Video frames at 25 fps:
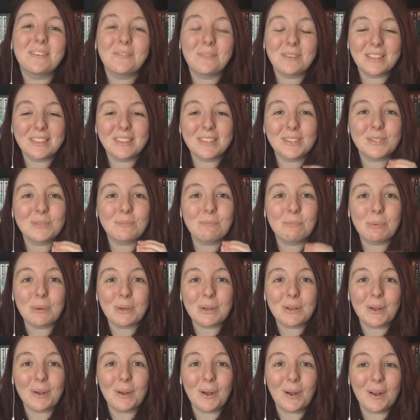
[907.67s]
it with this
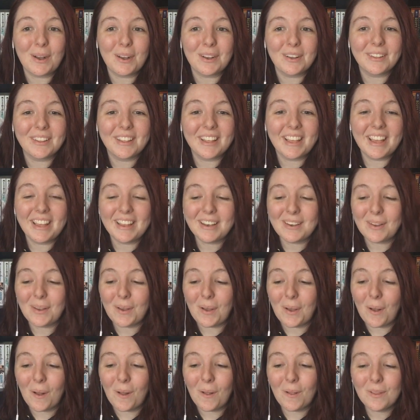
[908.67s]
book haul and
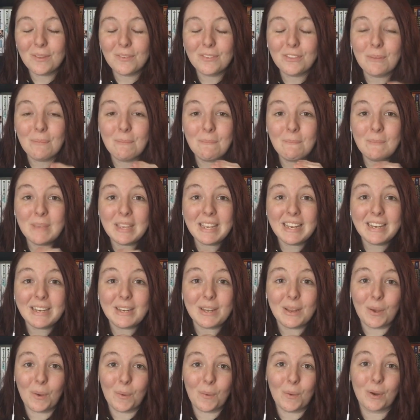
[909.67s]
all of the
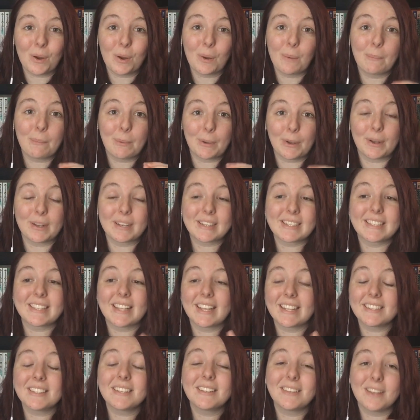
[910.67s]
mediocre books?
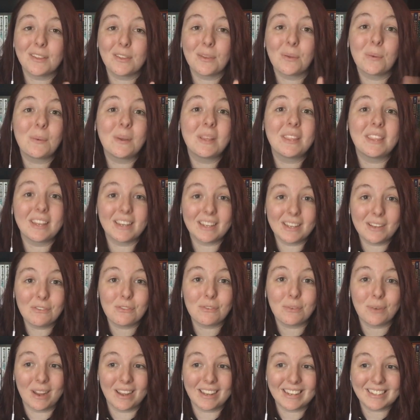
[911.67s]
That's another one that
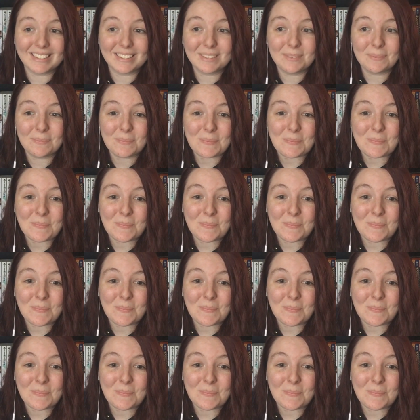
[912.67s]
I've read.